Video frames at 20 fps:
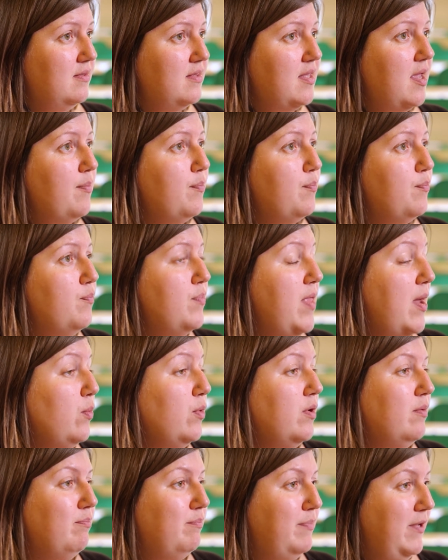there
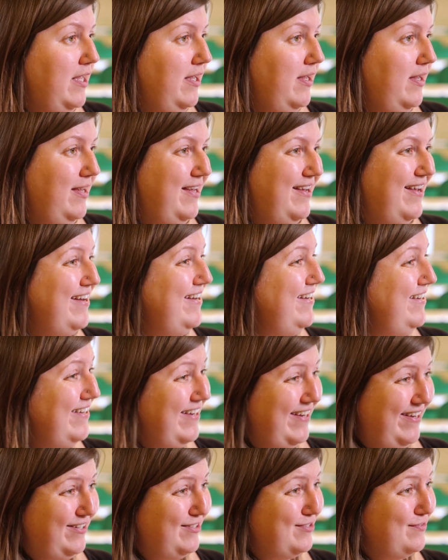wouldn't be any
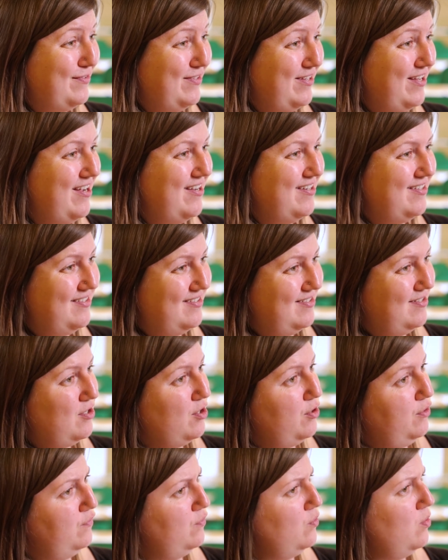need for that
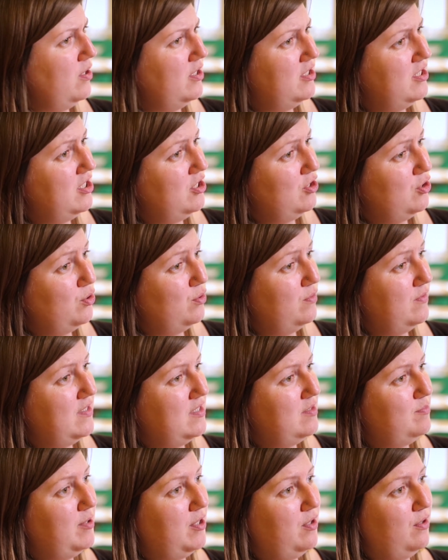kind of quality
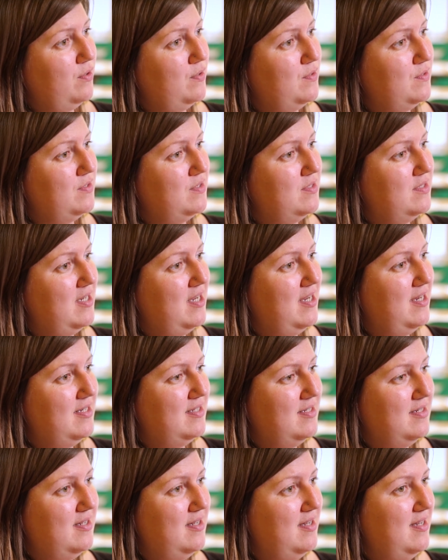assurance, because
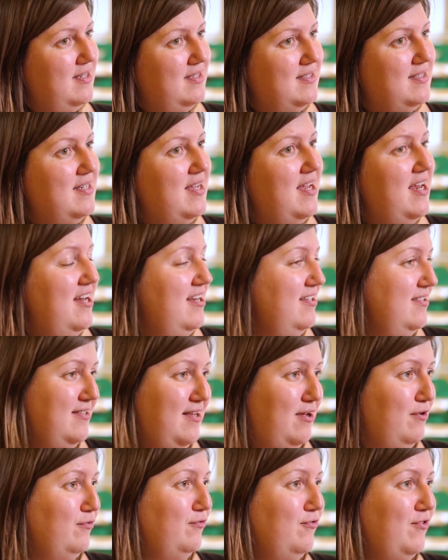it's in
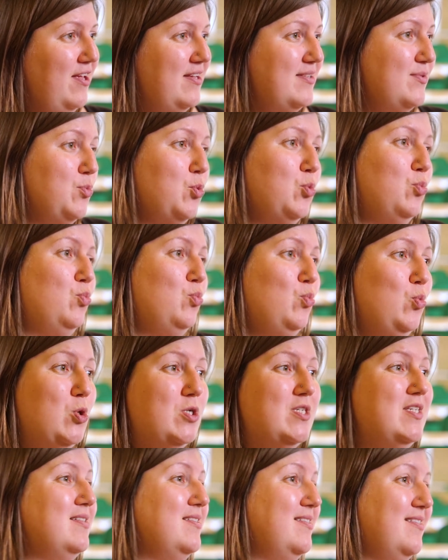itself, that's
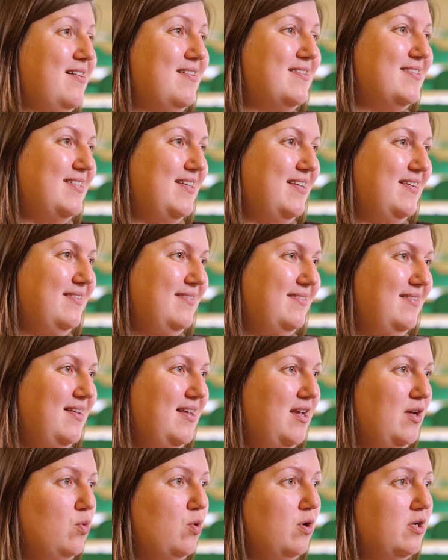what it does.
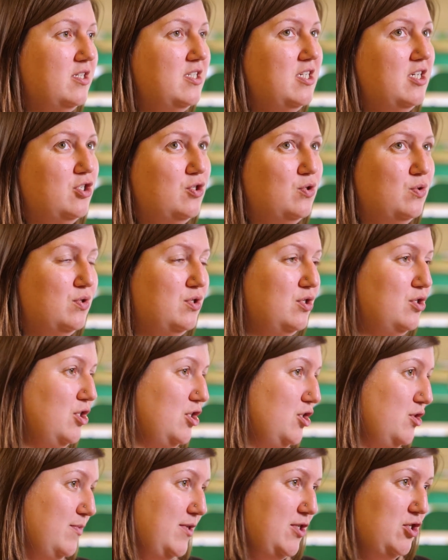It quality assures the
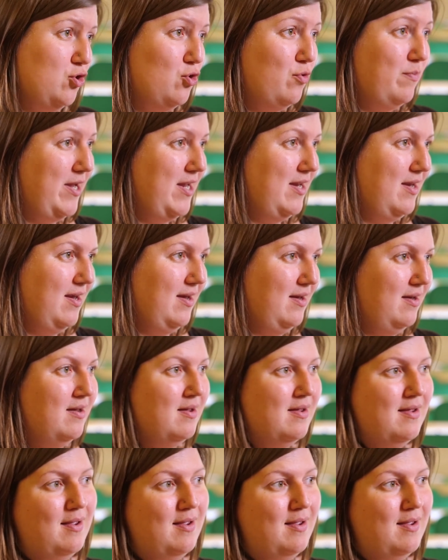judgments you're making